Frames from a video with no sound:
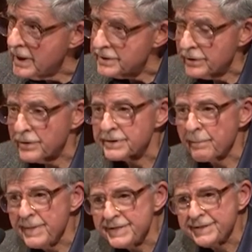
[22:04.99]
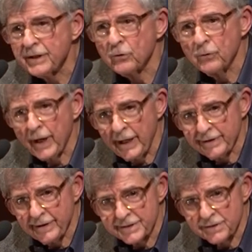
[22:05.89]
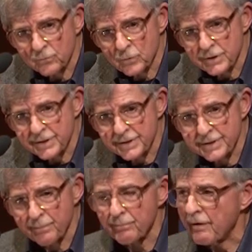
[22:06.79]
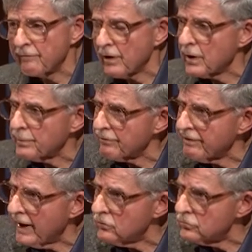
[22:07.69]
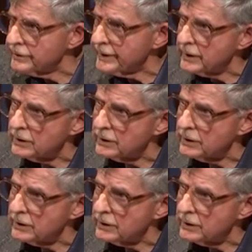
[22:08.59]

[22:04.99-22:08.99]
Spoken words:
So there's a mystical atheism, which is a very profound